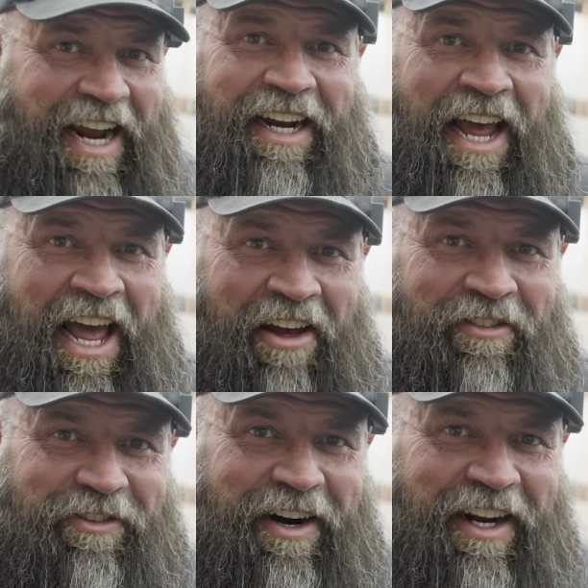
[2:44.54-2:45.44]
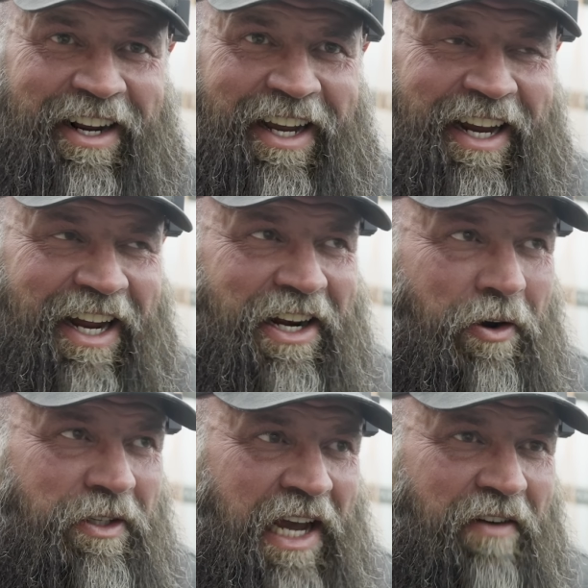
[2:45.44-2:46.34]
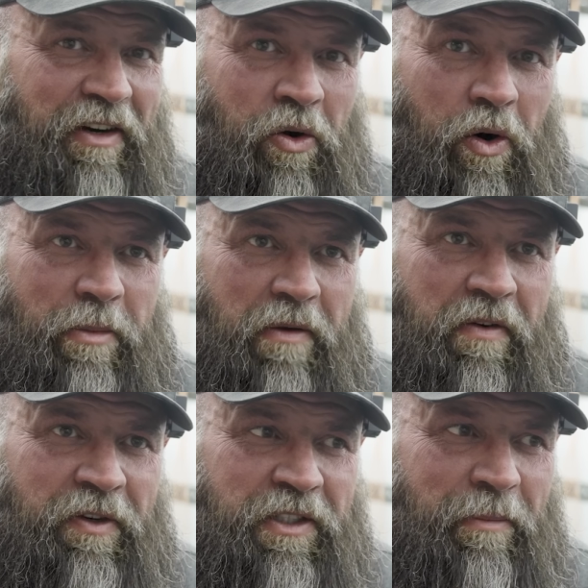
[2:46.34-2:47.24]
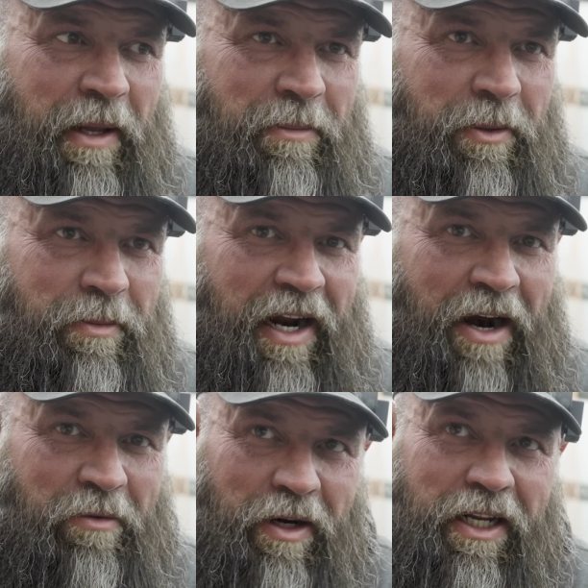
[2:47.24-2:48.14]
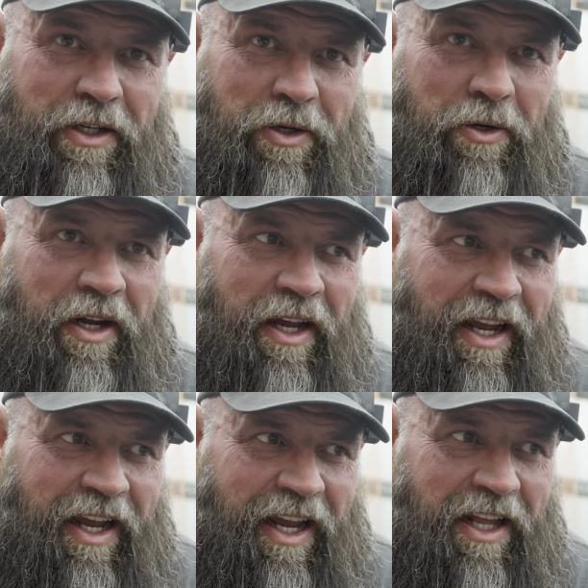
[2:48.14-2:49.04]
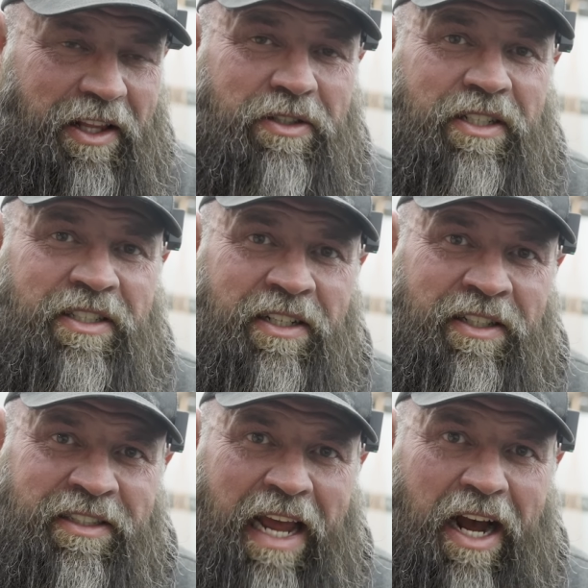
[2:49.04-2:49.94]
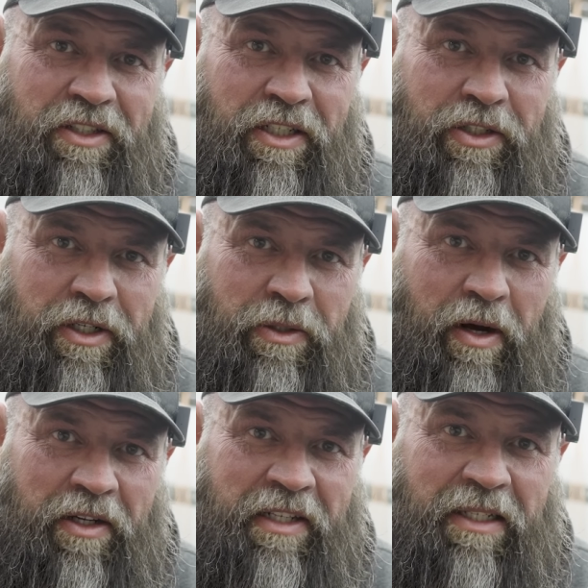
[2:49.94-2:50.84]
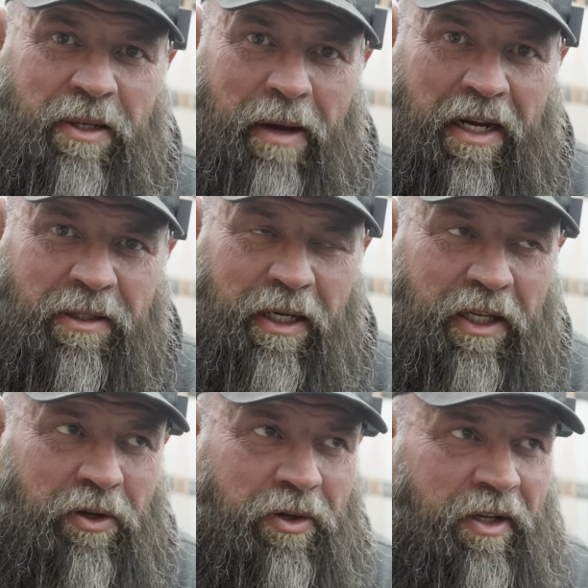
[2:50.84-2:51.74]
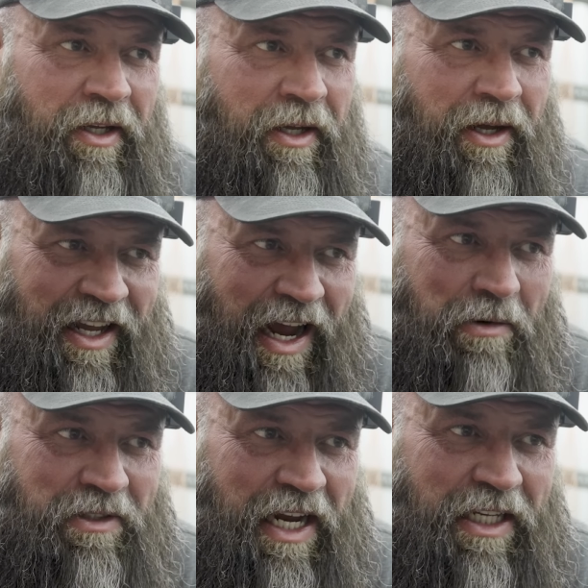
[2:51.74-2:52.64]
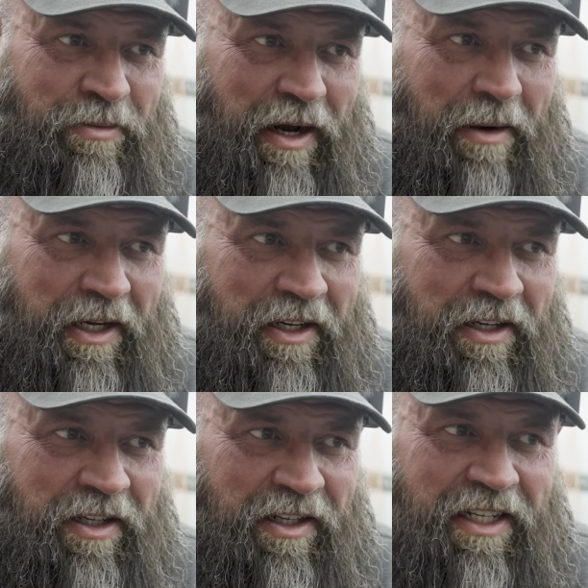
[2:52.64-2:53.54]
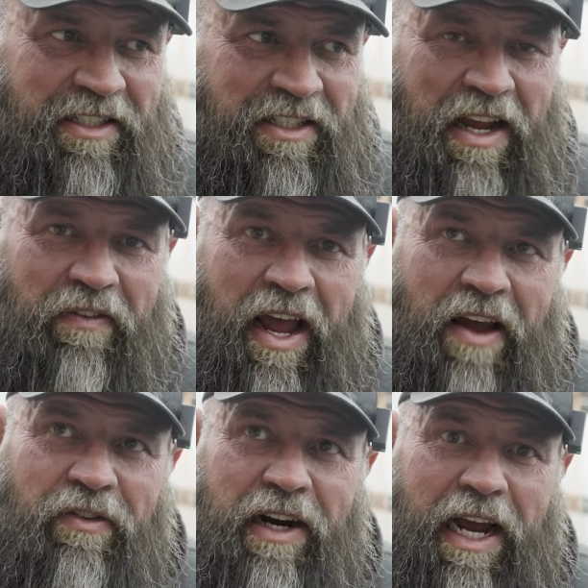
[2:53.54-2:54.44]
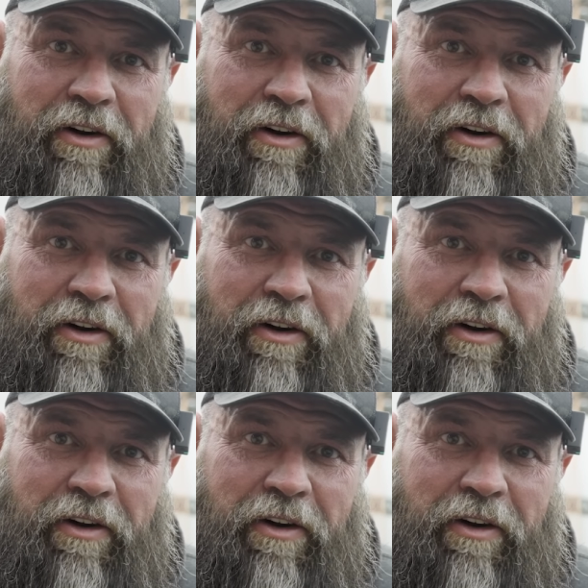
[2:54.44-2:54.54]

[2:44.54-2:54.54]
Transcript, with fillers: eight and a half, right? Like I know it's kind of a corny movie for some people, but I really do. There's a nostalgia to it as well. It takes me back to my youth. I would say it's probably at least a seven and a half on